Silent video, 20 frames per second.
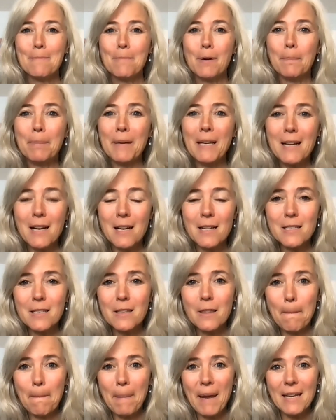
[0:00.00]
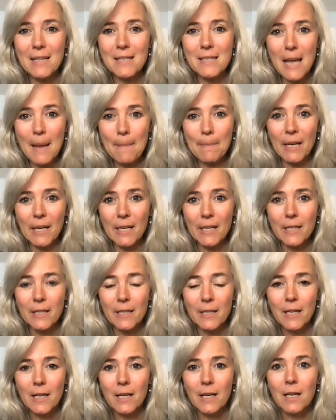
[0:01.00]
but because of the pandemic,
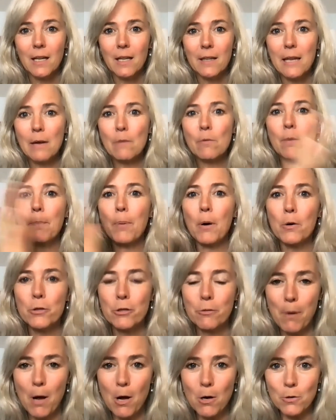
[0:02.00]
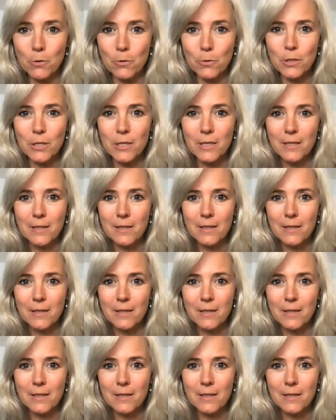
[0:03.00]
they were postponed